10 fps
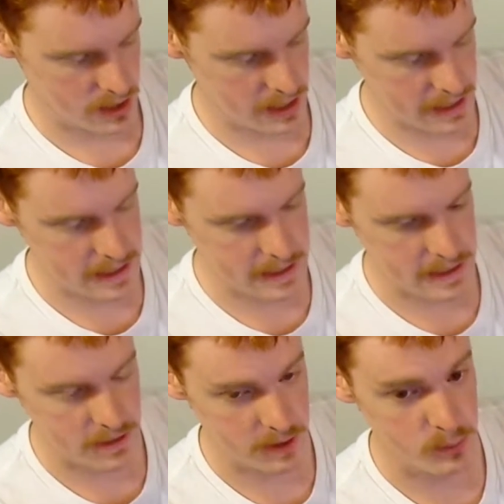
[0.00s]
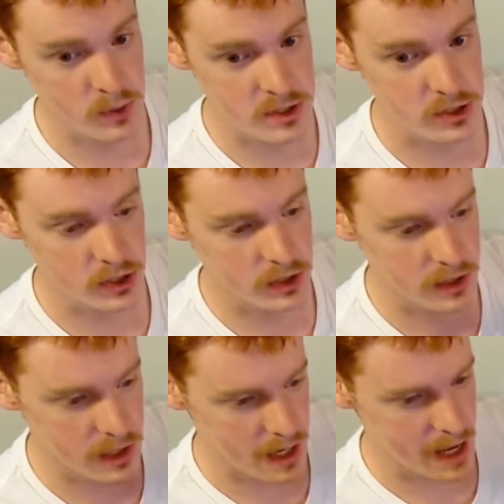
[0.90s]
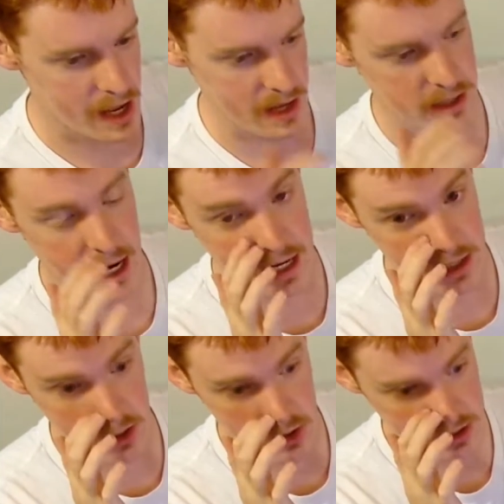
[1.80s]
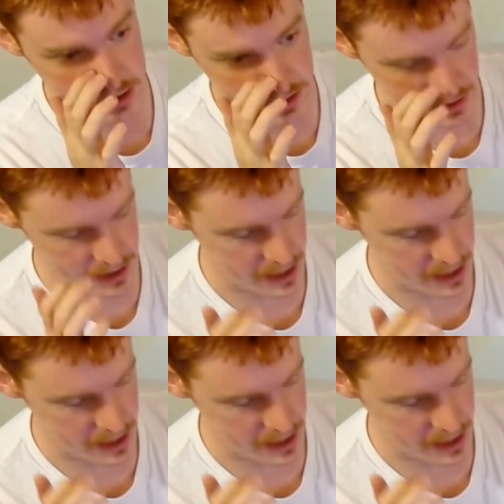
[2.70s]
in the printer and I didn't notice it till the